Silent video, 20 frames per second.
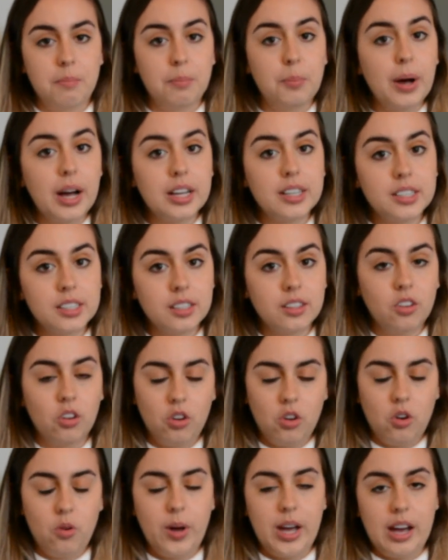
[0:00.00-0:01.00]
but they'll
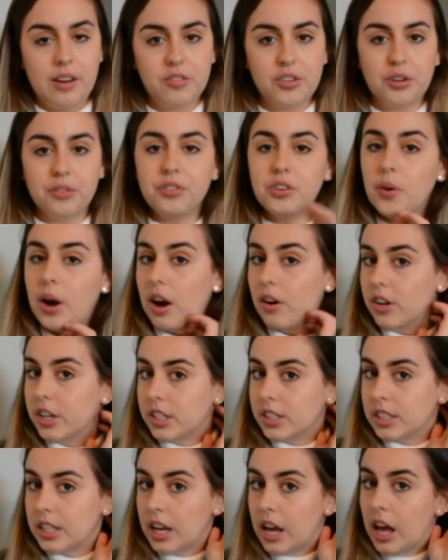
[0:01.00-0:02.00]
go away after a few
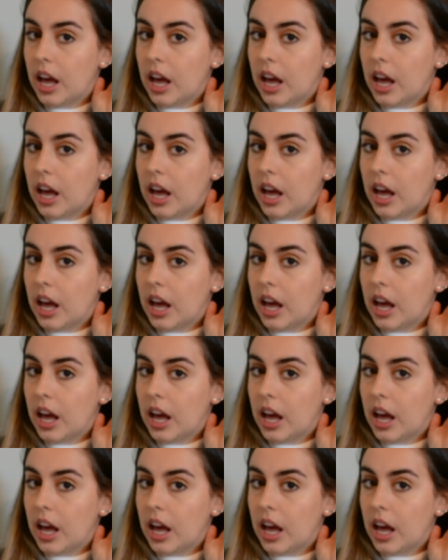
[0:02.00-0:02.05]
hours.